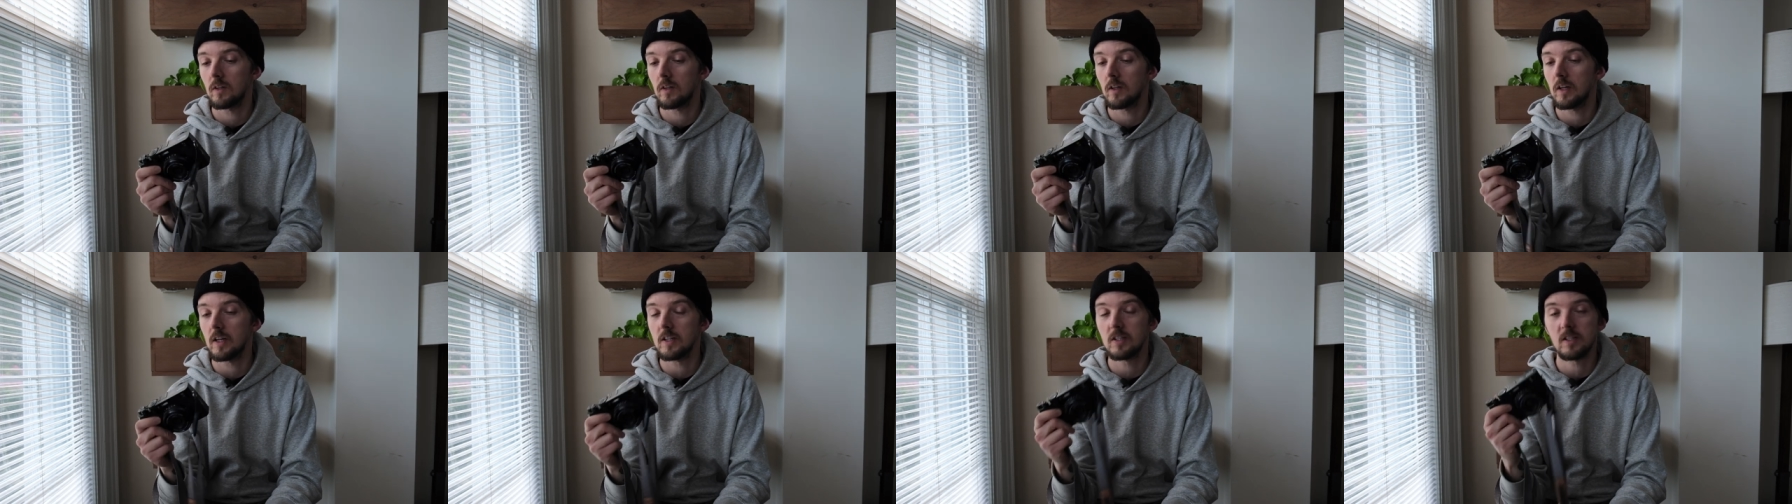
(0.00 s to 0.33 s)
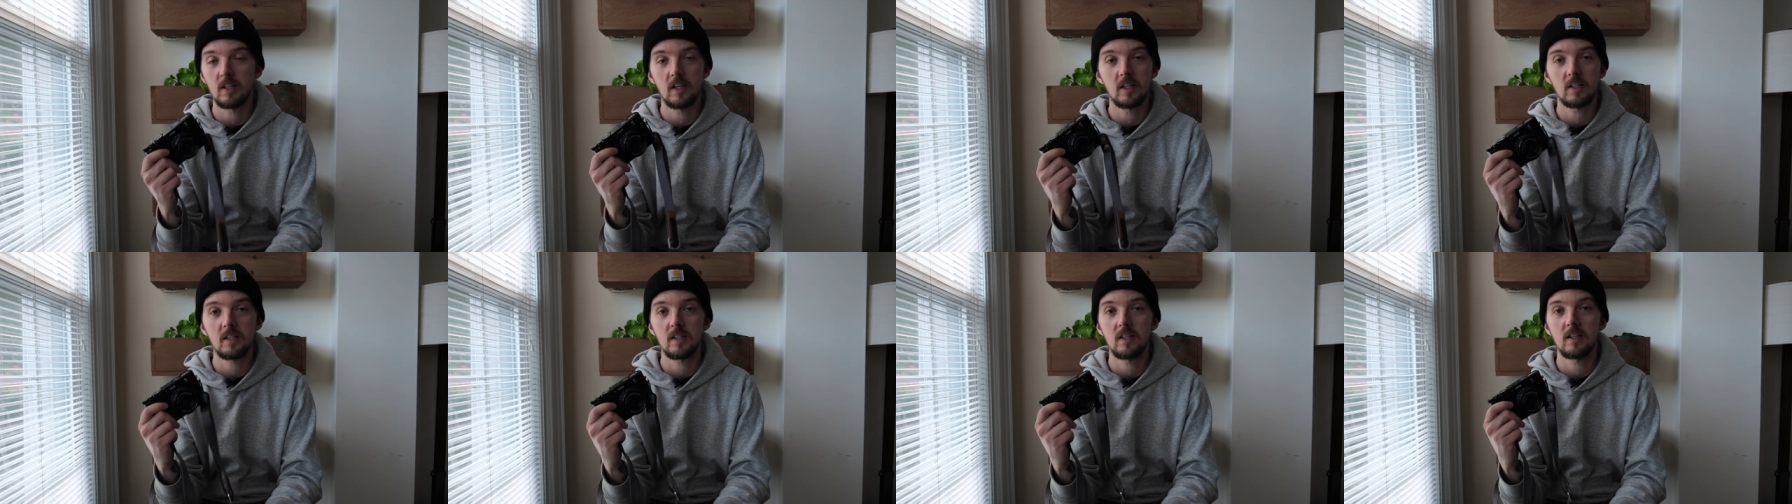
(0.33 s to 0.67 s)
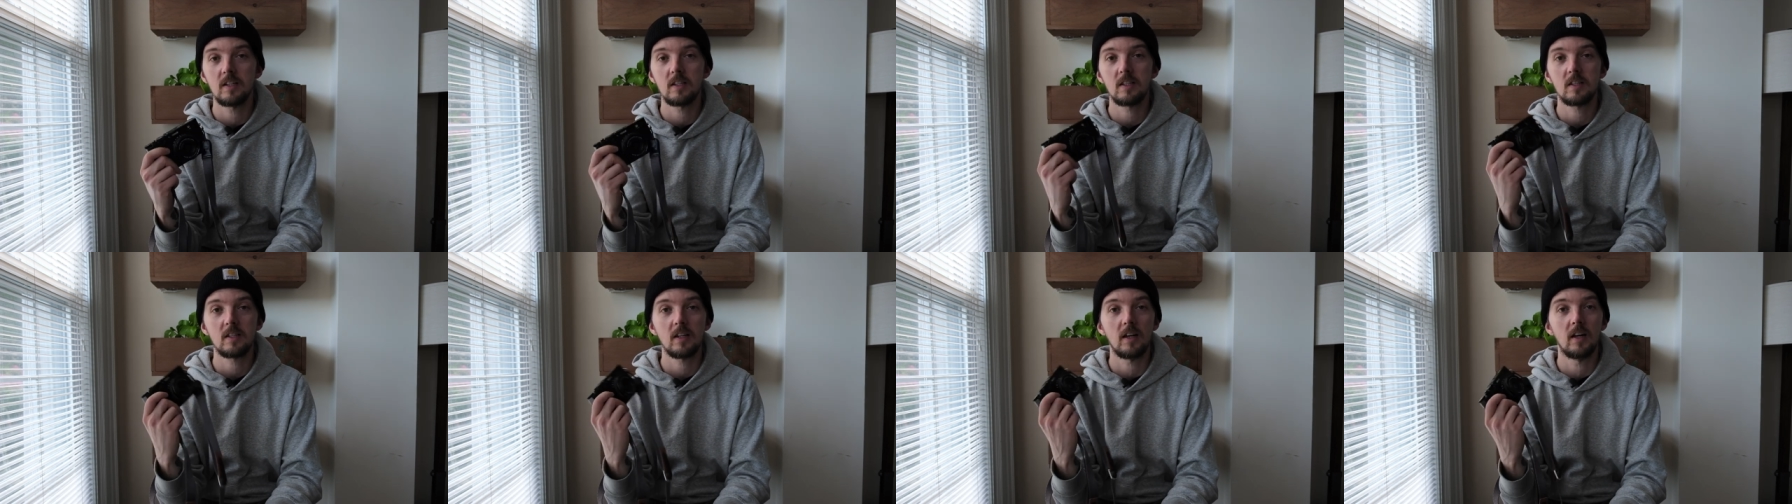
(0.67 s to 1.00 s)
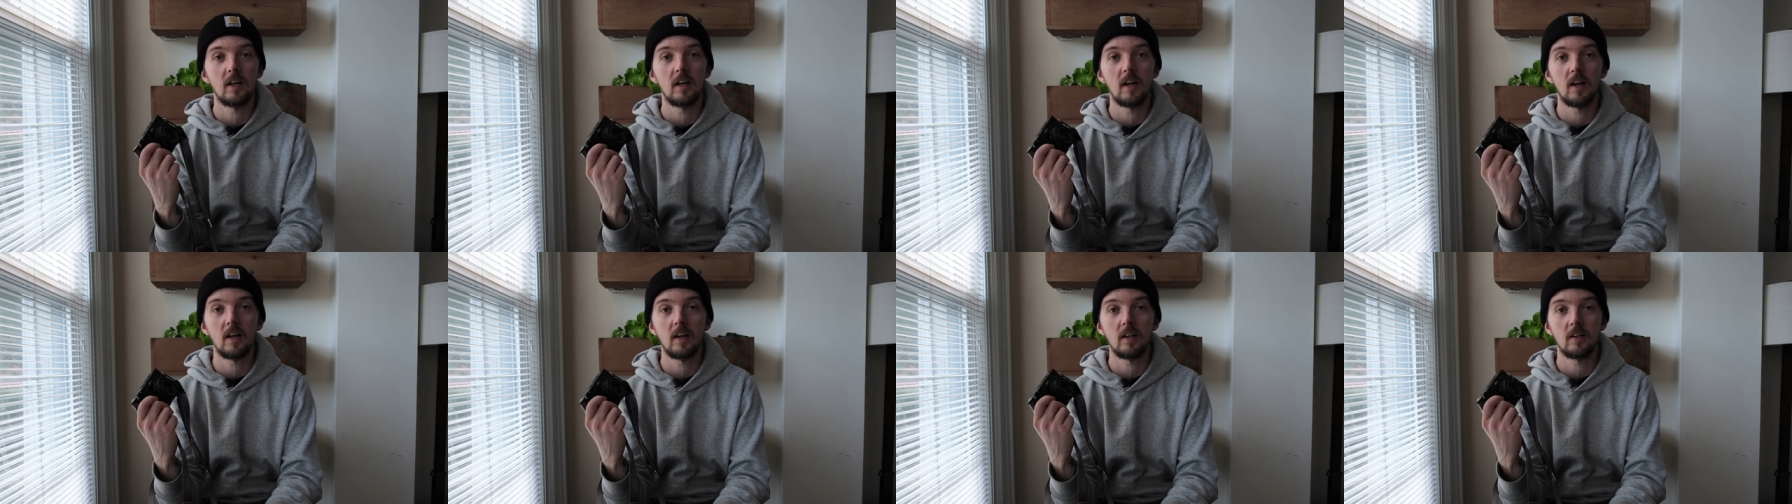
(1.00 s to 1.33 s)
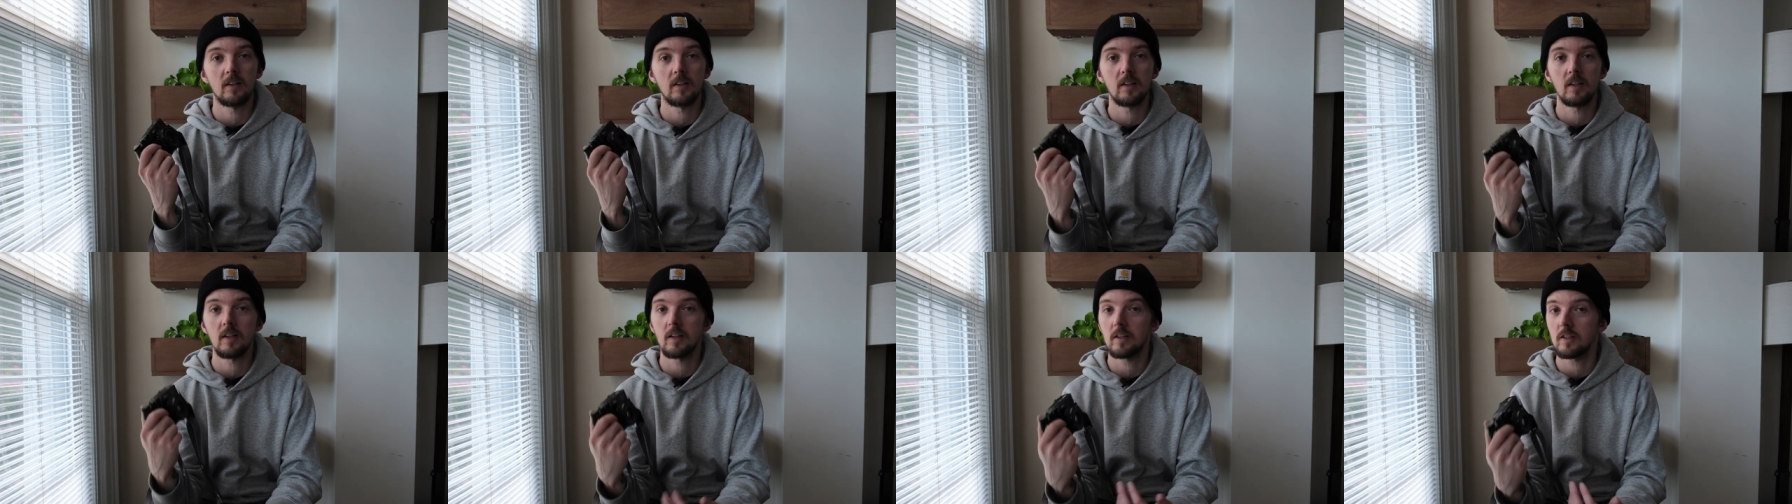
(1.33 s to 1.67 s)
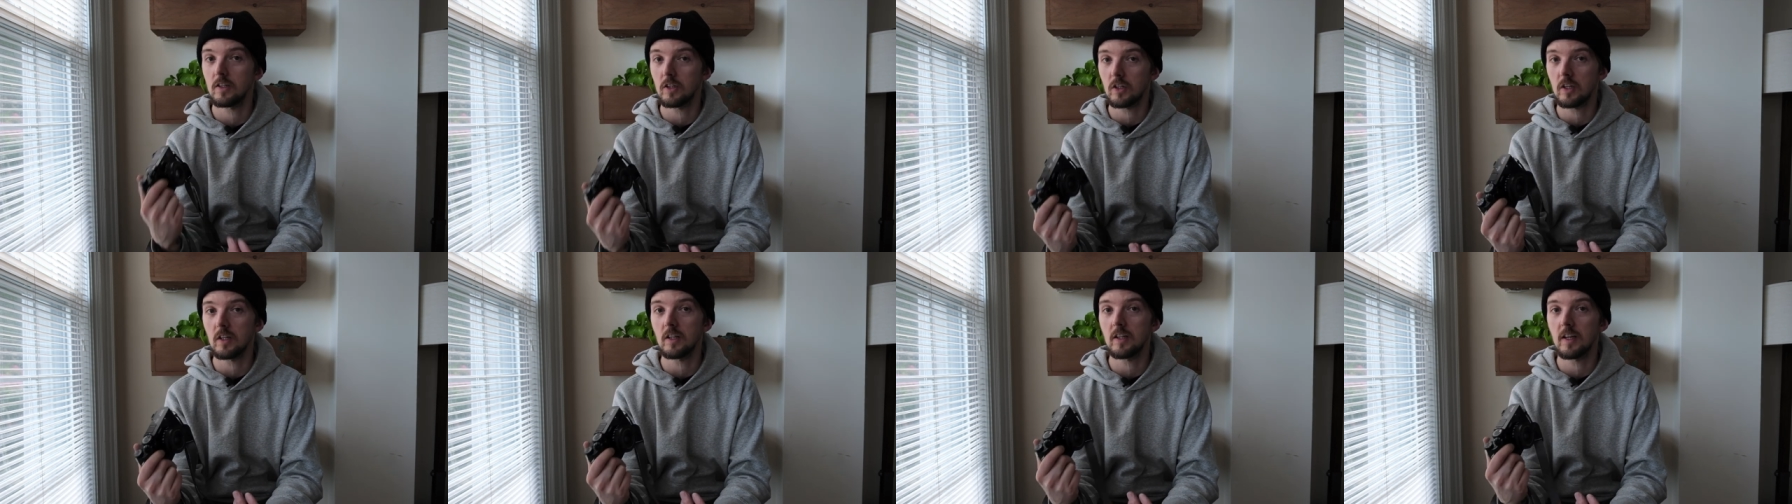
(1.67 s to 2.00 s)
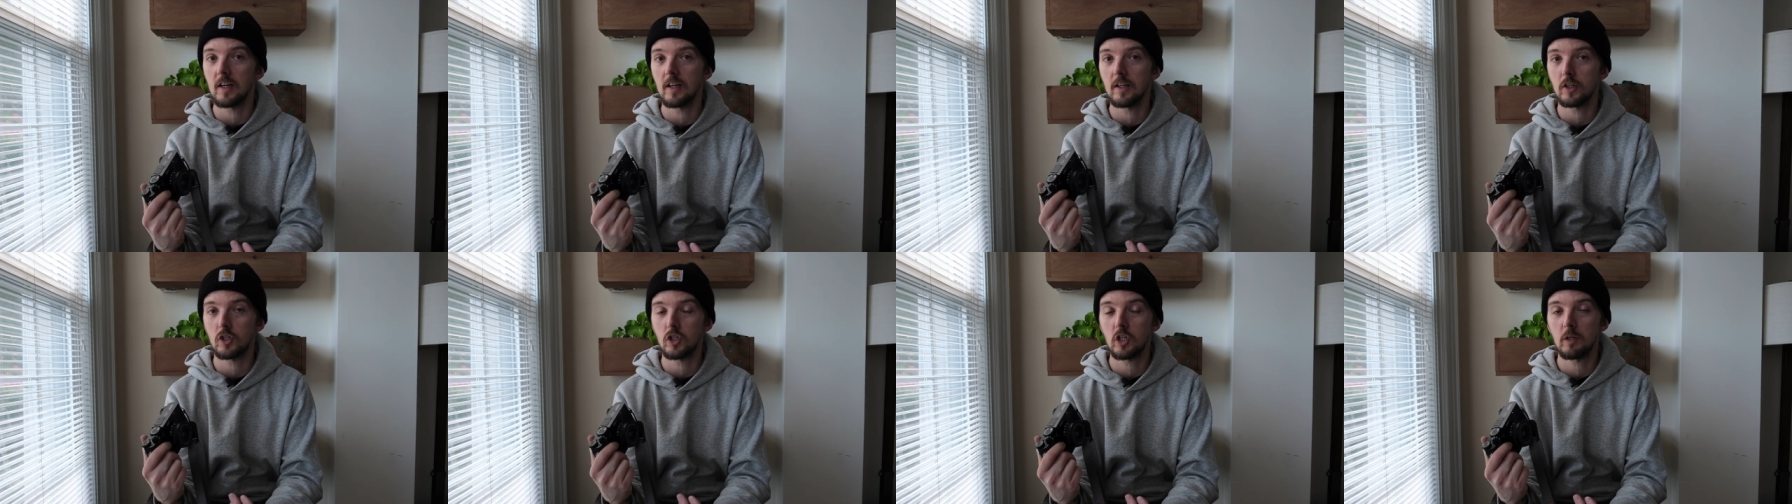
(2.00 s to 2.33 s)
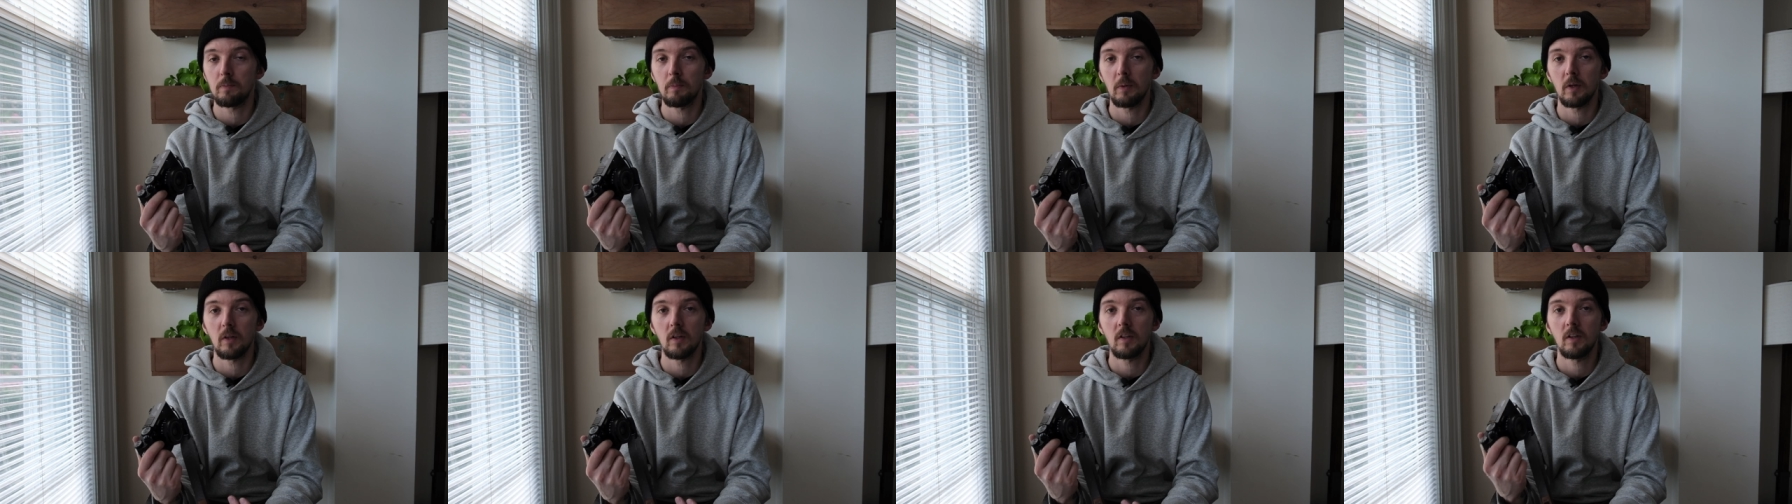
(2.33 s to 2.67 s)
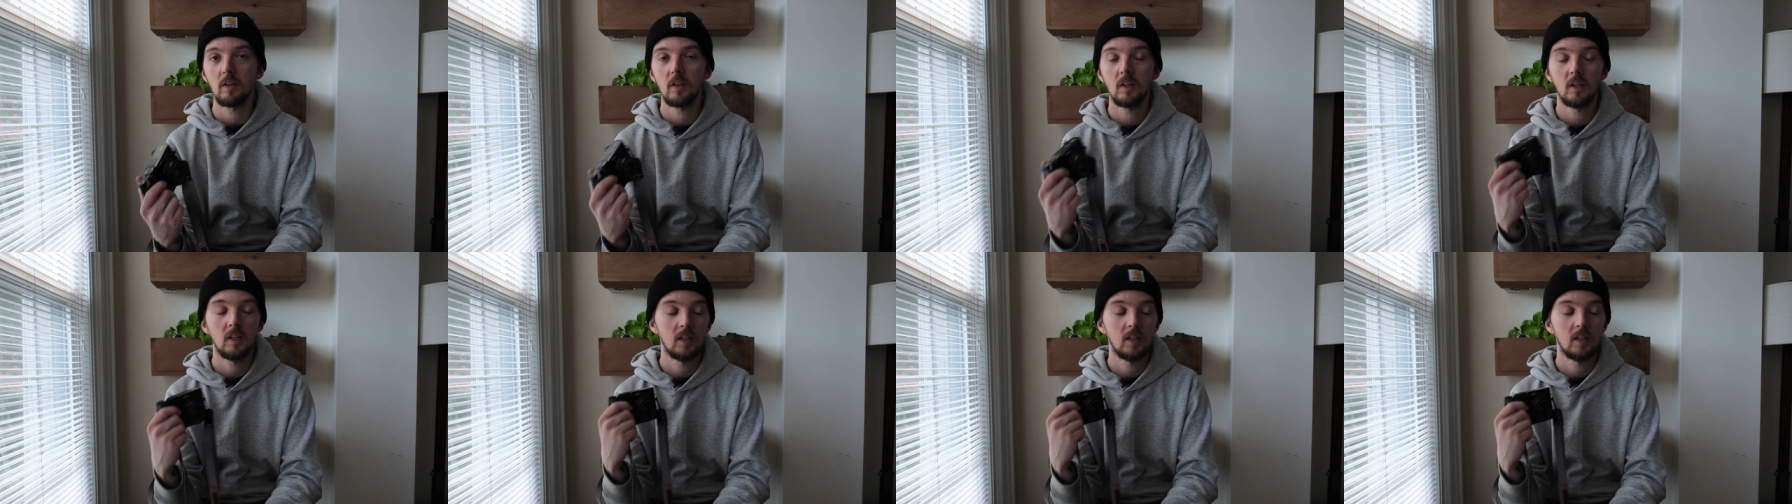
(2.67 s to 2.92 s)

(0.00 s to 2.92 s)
as this is, and you can get it cheaper.